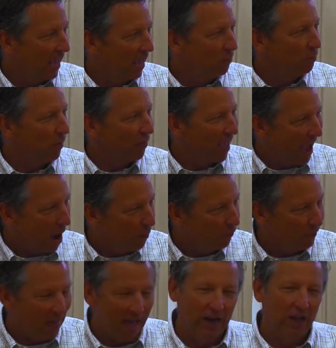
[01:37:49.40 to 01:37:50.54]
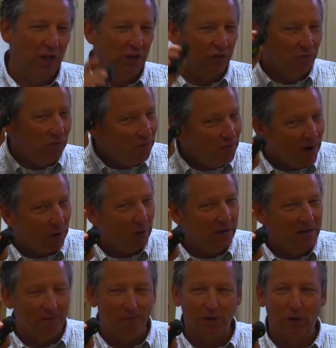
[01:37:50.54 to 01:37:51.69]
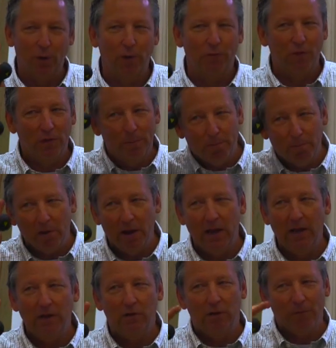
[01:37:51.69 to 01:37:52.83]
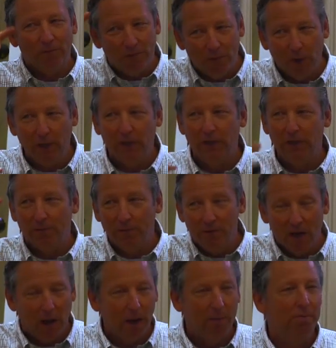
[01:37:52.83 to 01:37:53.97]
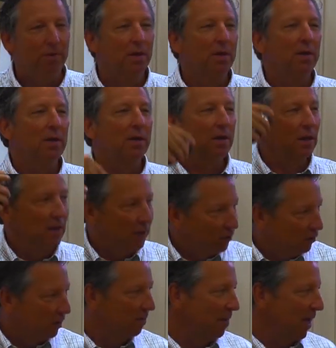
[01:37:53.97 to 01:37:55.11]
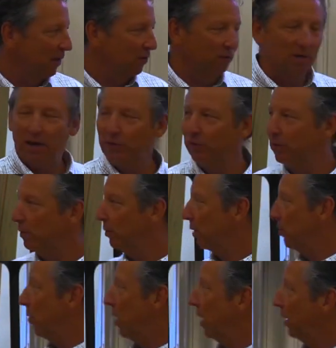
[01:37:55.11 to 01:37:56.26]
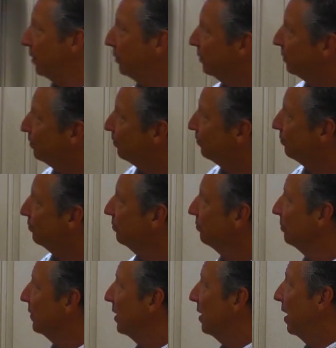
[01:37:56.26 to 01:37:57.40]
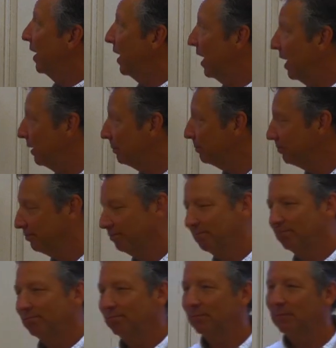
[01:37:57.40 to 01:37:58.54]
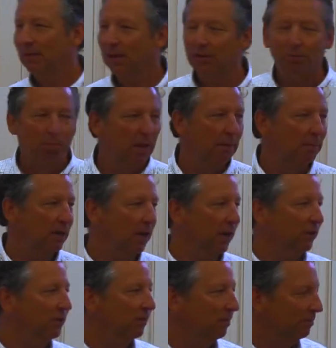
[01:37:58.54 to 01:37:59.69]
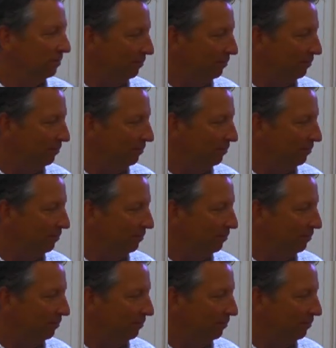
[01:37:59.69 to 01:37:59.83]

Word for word: and without that, it's very difficult for the brain to fully develop into the maturation it requires. Again, let's blame kids.